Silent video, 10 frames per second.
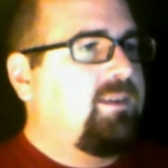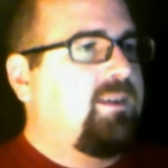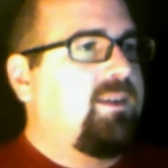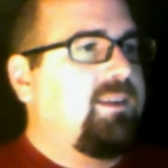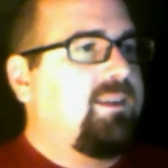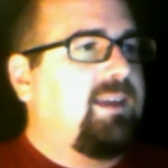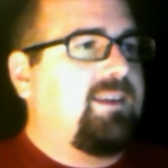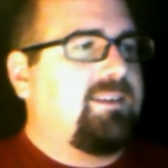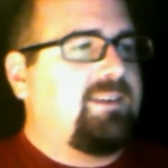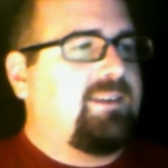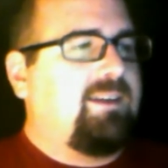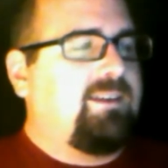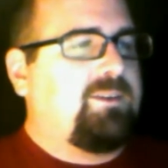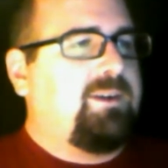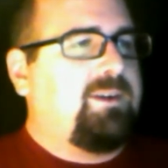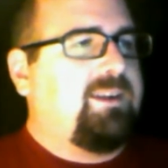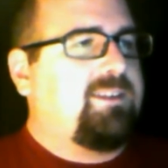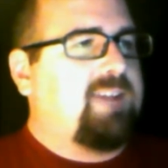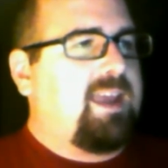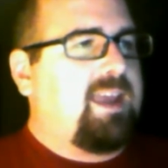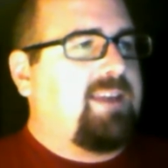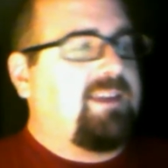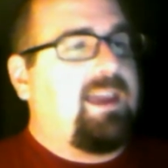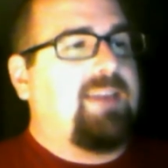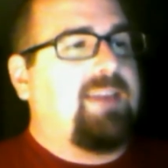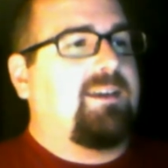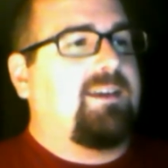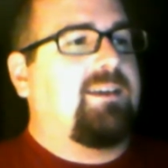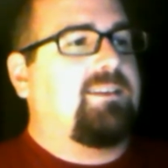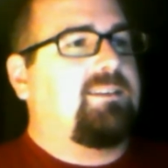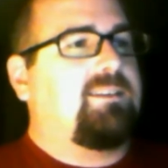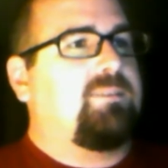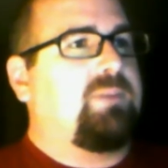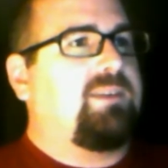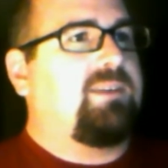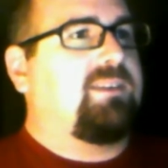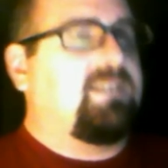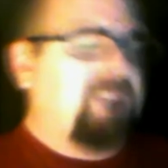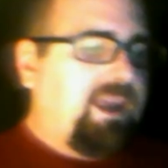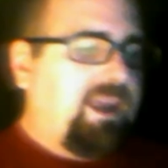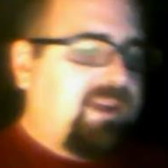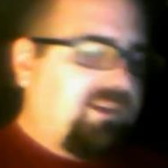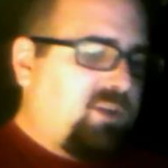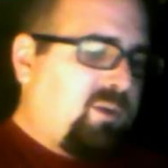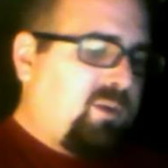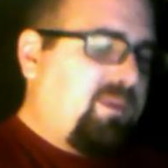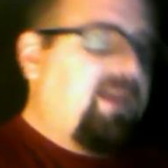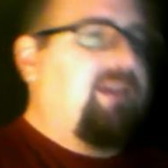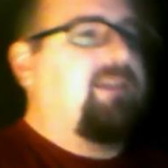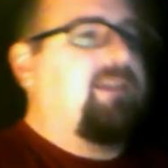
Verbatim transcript: Yes, Ladarius Green has gigantic hand size because he's a gigantic human being.